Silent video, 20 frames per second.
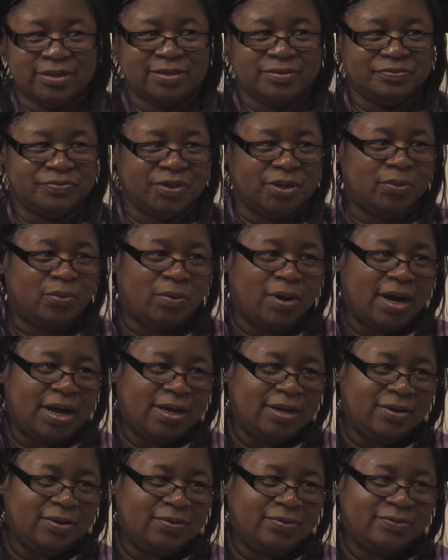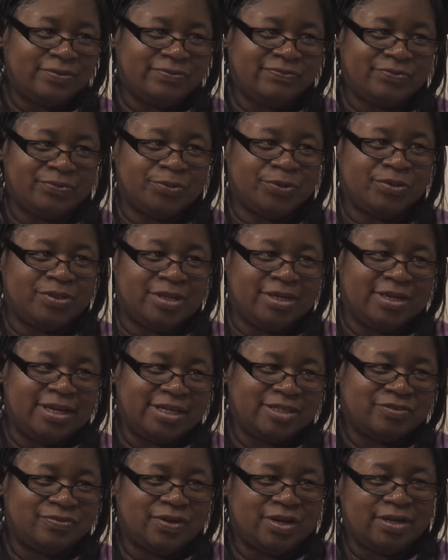is required for the
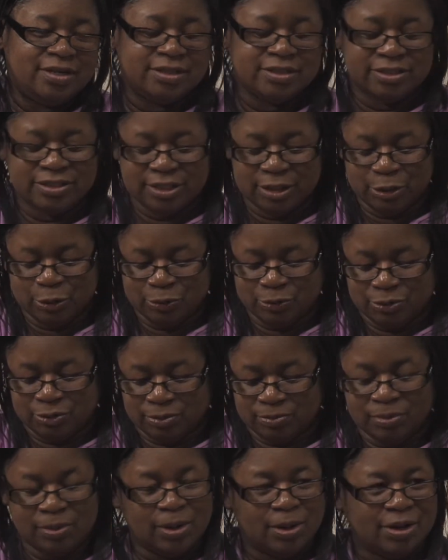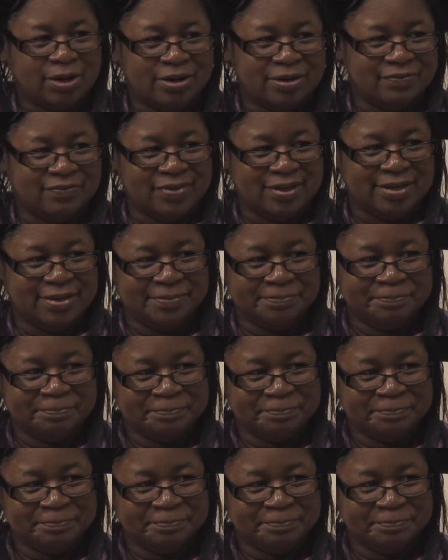electronic signature part of it.